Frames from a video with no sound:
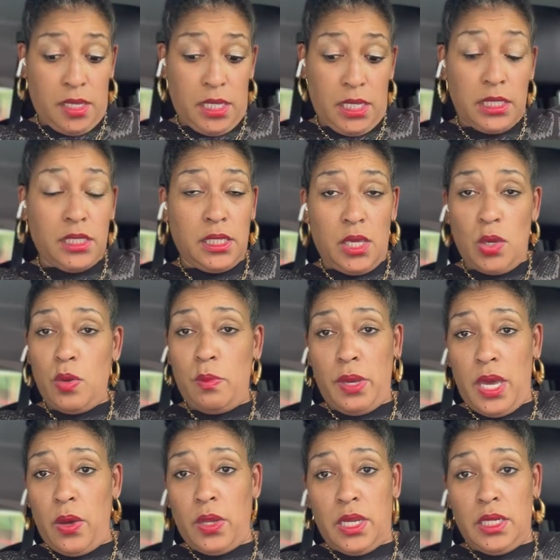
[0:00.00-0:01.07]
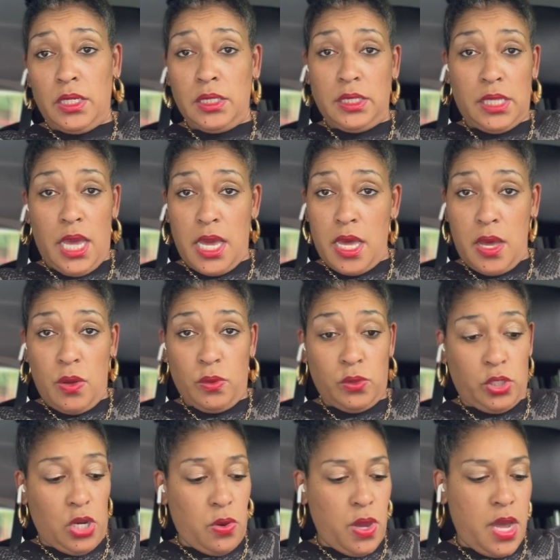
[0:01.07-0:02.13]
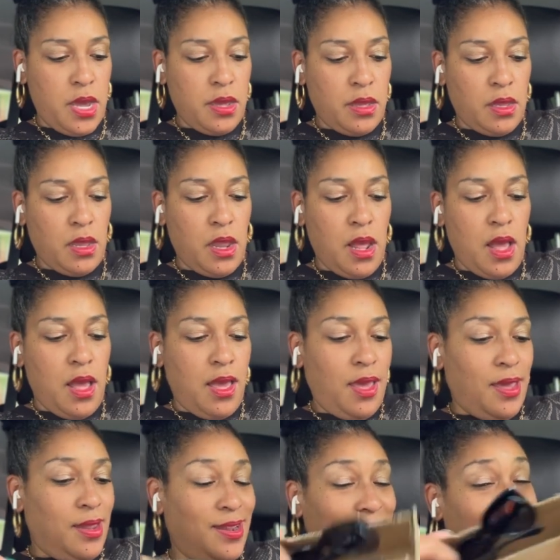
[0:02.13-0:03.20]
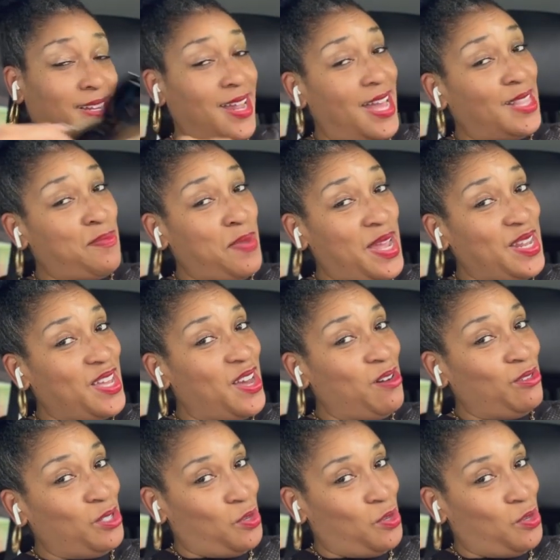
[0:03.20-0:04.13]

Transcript: it's cute belt and it looks like Coach, okay? And I didn't have to pay the Coach